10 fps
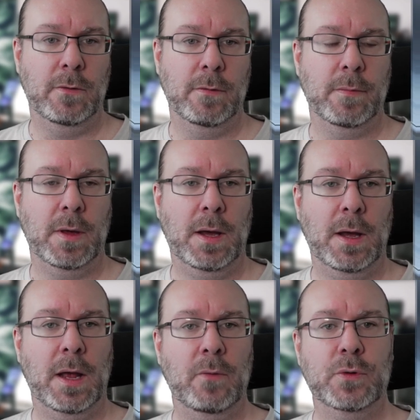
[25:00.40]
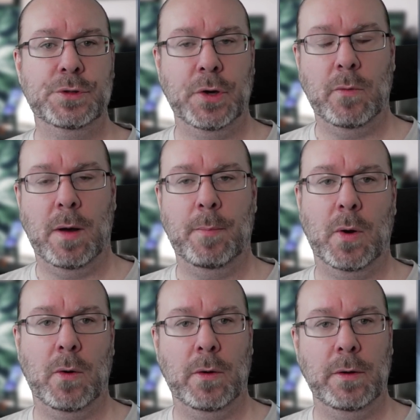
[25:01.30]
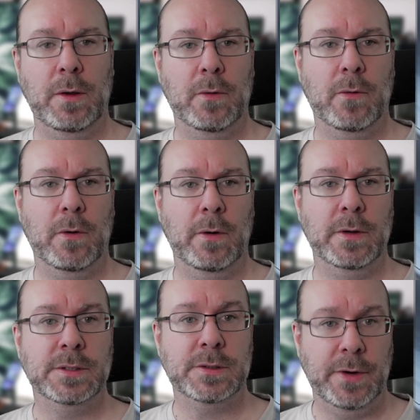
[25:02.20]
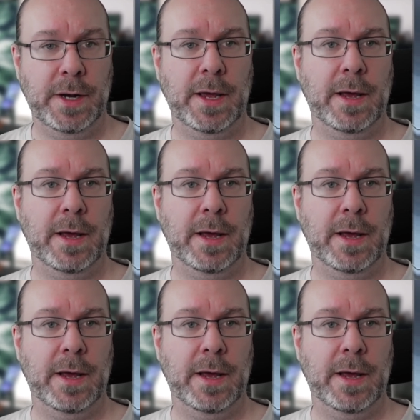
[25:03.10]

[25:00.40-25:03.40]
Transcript: and it will show up on your screen again.